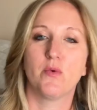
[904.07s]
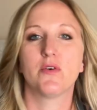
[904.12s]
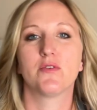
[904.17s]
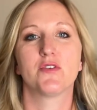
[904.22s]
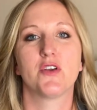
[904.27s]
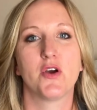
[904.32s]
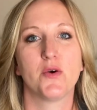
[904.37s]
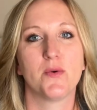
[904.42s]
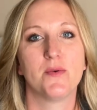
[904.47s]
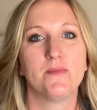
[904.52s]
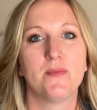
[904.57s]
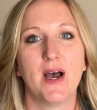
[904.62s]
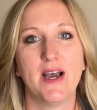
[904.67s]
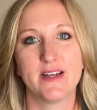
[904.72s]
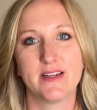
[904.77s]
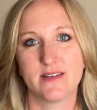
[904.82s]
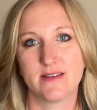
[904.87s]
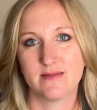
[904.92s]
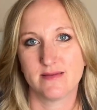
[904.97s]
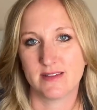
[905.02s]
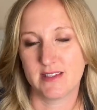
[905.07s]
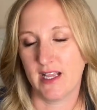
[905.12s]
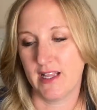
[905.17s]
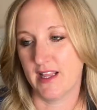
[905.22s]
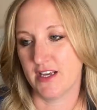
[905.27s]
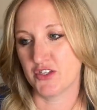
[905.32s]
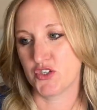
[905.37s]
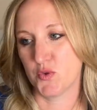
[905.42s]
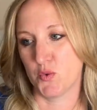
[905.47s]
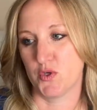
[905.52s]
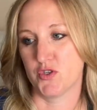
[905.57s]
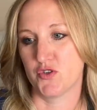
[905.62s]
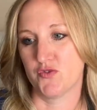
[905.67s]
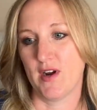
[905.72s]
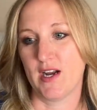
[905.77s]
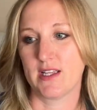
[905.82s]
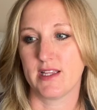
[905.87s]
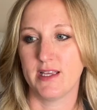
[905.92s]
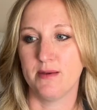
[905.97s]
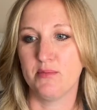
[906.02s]
Well, no, I didn't say that to her
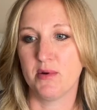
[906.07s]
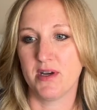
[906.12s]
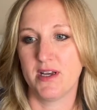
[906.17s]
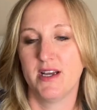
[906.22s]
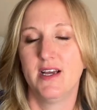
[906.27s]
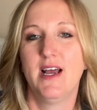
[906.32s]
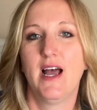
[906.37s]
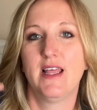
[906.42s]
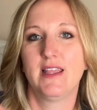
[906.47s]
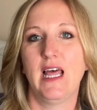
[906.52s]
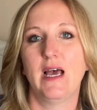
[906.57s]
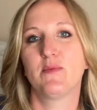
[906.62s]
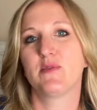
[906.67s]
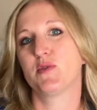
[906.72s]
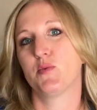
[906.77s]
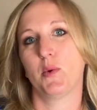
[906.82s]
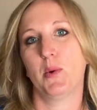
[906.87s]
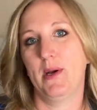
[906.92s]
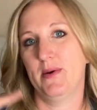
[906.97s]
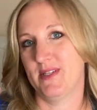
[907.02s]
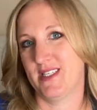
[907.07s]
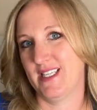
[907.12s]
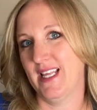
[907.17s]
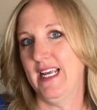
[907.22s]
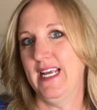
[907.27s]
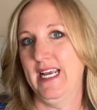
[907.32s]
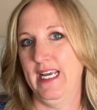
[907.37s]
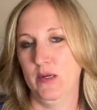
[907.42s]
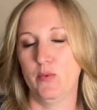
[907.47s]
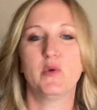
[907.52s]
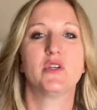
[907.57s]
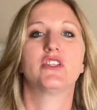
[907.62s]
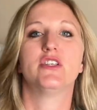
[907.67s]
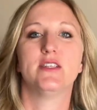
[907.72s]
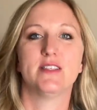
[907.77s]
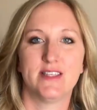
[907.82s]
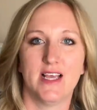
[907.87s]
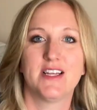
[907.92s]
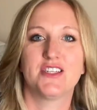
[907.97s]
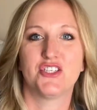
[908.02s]
directly, but that was what I was thinking when she
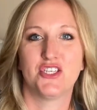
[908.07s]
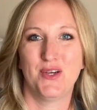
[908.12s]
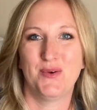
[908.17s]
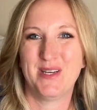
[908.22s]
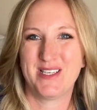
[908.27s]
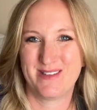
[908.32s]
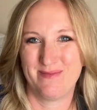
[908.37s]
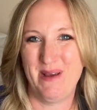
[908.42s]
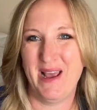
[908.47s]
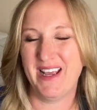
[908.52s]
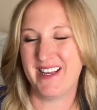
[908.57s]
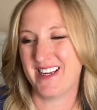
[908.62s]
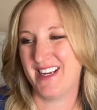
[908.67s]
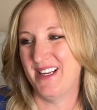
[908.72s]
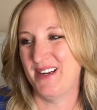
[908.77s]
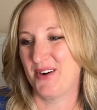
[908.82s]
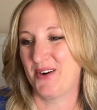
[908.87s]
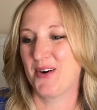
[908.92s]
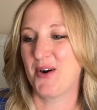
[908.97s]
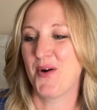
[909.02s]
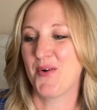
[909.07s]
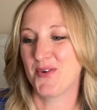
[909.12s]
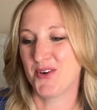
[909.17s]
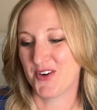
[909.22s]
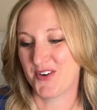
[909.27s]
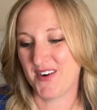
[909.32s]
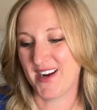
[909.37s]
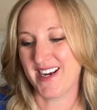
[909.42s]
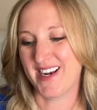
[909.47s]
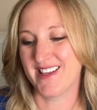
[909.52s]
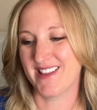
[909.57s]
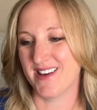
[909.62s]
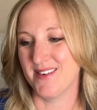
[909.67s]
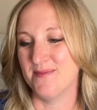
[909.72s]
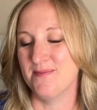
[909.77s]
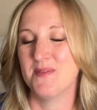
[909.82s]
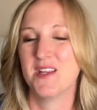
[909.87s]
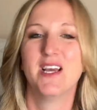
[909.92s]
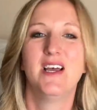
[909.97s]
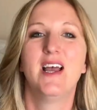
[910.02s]
said she was making her own
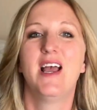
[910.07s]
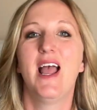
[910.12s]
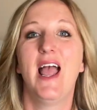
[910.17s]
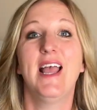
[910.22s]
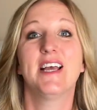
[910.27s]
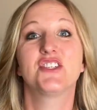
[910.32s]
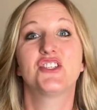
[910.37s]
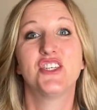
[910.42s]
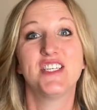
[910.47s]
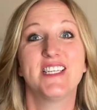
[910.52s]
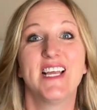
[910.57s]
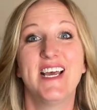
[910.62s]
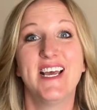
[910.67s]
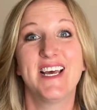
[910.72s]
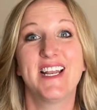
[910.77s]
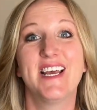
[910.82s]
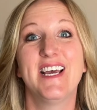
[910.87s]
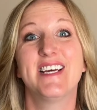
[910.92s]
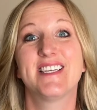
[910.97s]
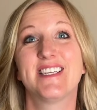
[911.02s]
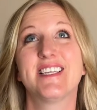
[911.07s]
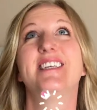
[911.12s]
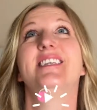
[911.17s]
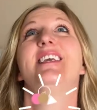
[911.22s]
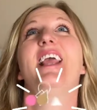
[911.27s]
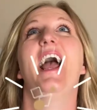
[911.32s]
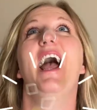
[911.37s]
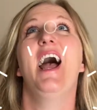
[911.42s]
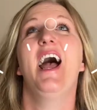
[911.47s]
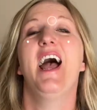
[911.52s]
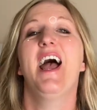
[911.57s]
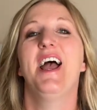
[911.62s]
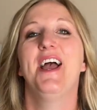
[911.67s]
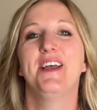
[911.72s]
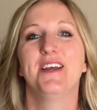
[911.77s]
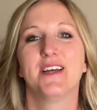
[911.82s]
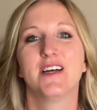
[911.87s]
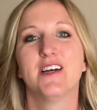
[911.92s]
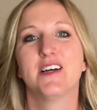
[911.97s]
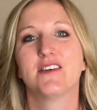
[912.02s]
curriculum. And she did it,
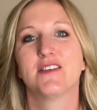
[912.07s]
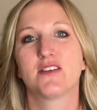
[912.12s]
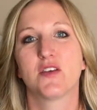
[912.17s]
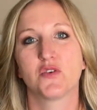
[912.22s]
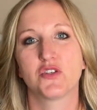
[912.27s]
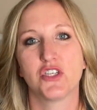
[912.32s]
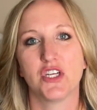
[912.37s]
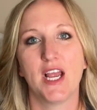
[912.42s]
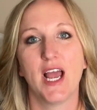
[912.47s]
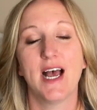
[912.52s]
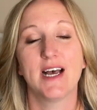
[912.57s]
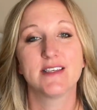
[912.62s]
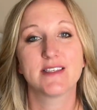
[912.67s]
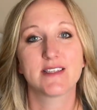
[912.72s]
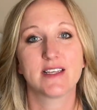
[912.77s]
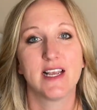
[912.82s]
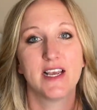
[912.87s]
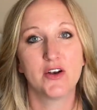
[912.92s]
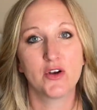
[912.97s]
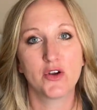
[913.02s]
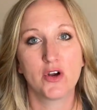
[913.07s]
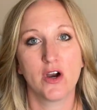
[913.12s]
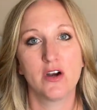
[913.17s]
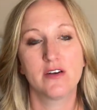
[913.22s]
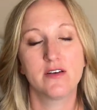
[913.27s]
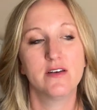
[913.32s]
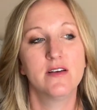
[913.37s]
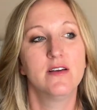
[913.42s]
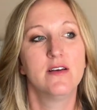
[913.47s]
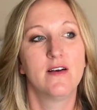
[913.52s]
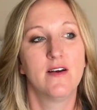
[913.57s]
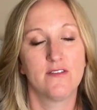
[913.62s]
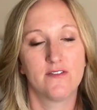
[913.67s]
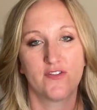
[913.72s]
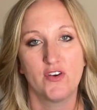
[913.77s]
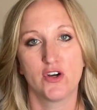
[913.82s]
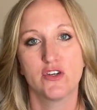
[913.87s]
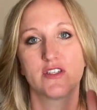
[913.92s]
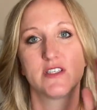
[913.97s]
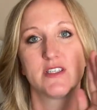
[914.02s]
yay! So she has kindergarten,
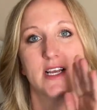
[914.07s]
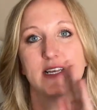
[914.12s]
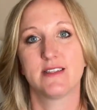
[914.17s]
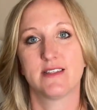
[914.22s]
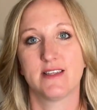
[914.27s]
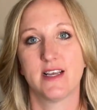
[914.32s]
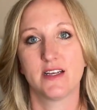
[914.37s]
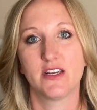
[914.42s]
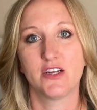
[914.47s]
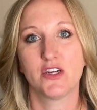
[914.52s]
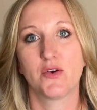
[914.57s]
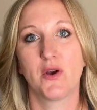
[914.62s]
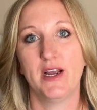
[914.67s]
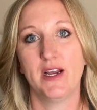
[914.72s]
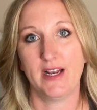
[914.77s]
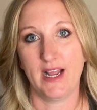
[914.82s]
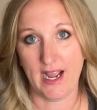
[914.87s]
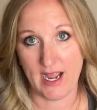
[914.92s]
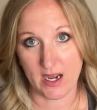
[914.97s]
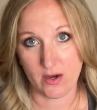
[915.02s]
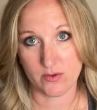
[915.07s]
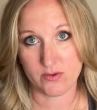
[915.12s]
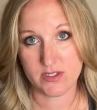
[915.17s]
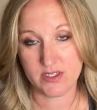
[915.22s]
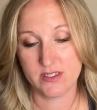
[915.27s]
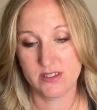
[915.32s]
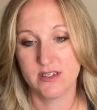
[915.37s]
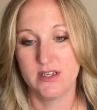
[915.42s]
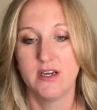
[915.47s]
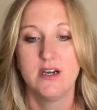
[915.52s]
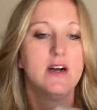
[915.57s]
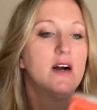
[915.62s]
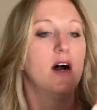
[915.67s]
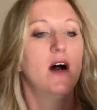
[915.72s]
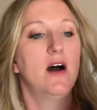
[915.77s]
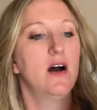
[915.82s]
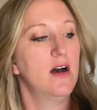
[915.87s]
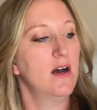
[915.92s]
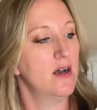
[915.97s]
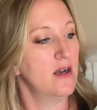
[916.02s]
first and second grade out.
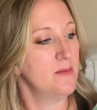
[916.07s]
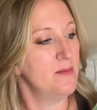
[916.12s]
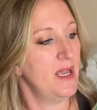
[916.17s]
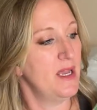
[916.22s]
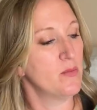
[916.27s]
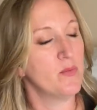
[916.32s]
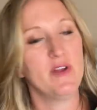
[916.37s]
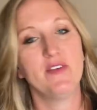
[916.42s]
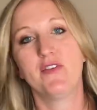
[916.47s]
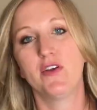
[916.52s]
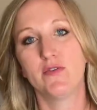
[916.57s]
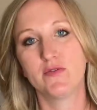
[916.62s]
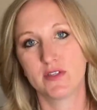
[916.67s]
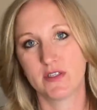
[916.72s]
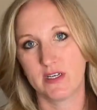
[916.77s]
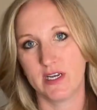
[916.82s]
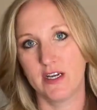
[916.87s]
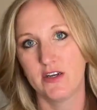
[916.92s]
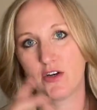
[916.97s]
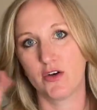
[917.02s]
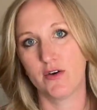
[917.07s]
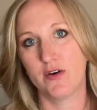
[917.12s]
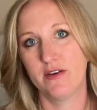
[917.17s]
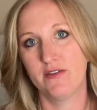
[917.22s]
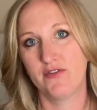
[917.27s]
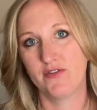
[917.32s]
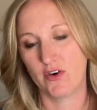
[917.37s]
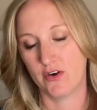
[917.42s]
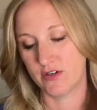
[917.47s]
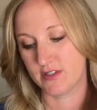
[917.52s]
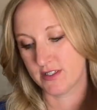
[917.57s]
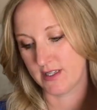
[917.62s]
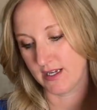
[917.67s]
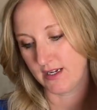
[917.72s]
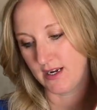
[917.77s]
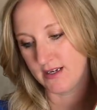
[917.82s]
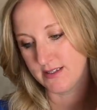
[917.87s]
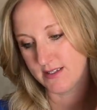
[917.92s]
Um, and we've used kinder and first, like I